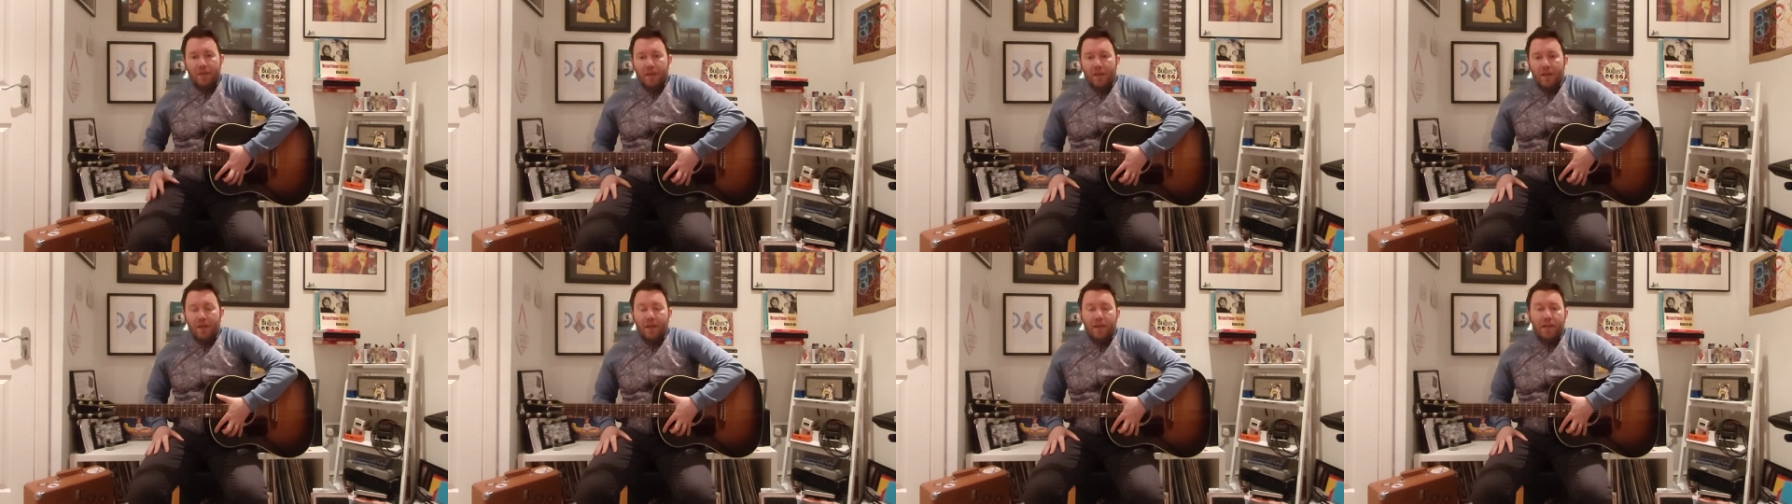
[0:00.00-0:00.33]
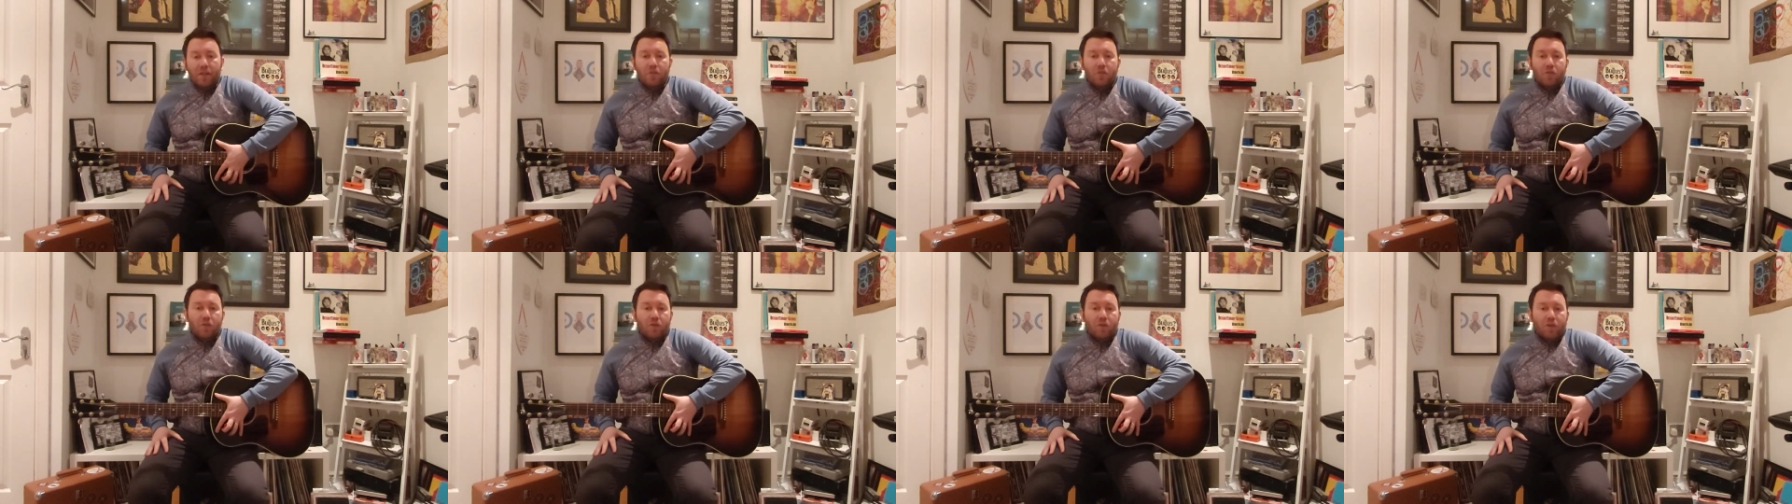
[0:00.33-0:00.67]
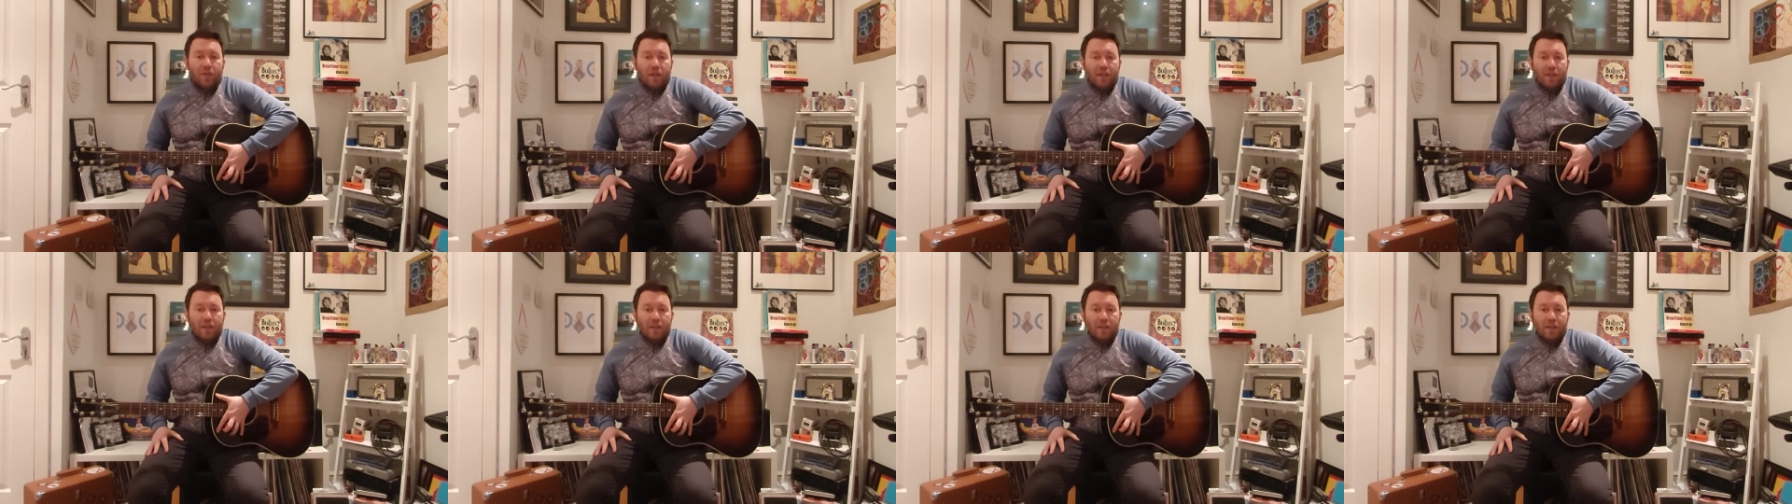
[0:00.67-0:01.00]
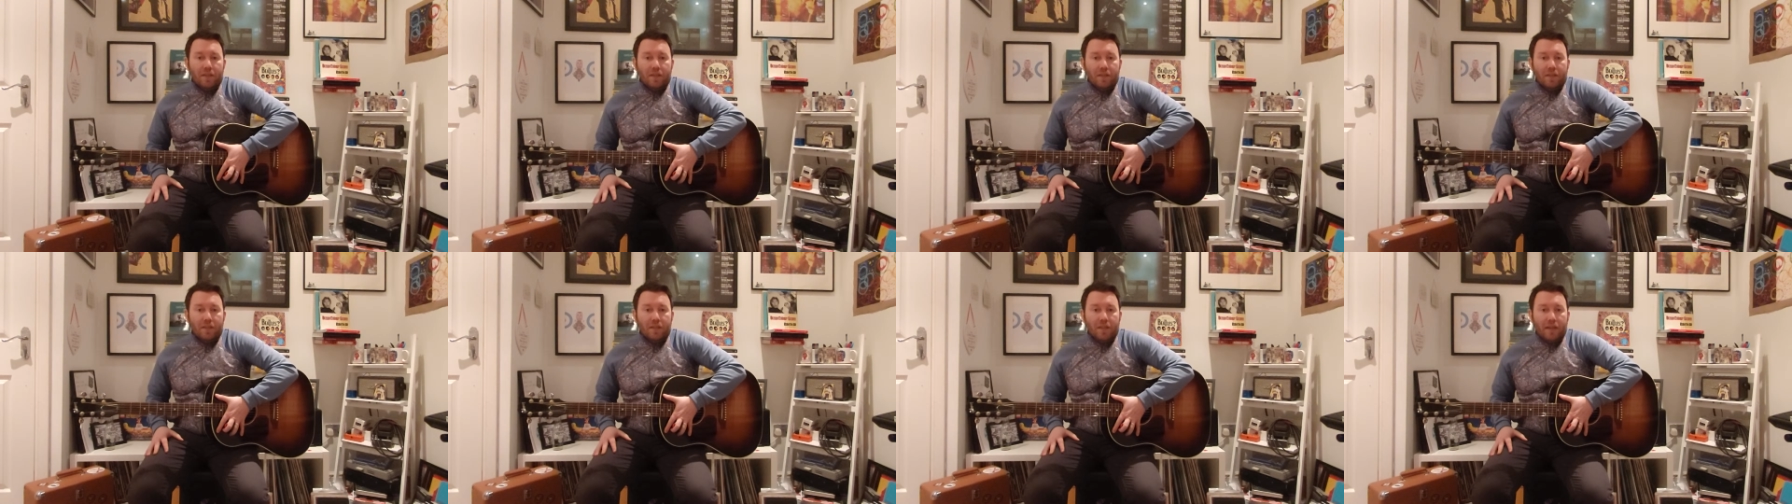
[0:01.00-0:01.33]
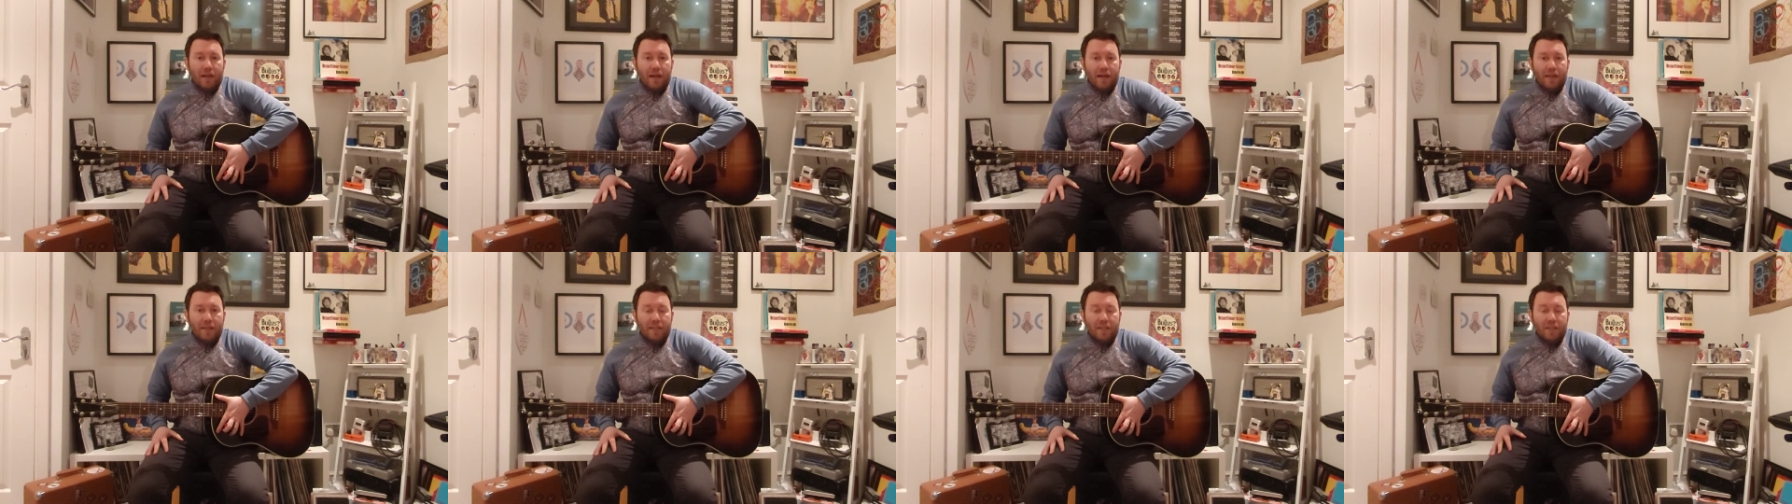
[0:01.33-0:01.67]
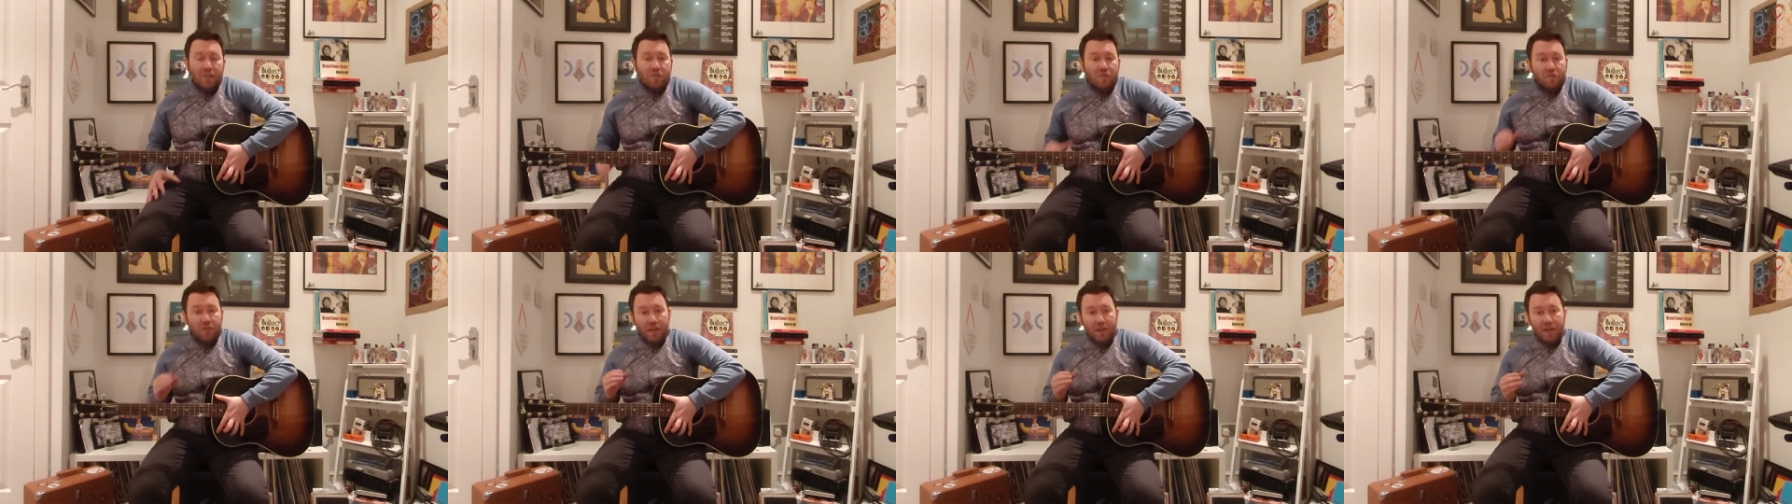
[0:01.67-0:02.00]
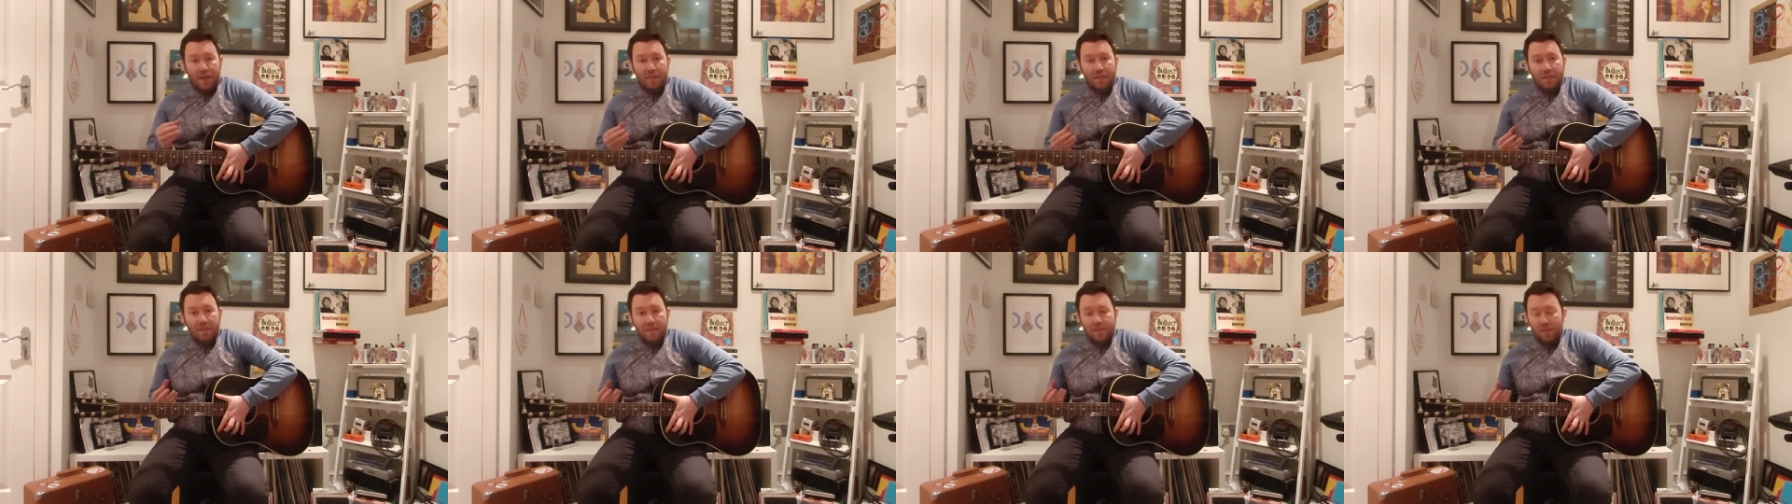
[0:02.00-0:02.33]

Then you're going to get your hand that you're fretting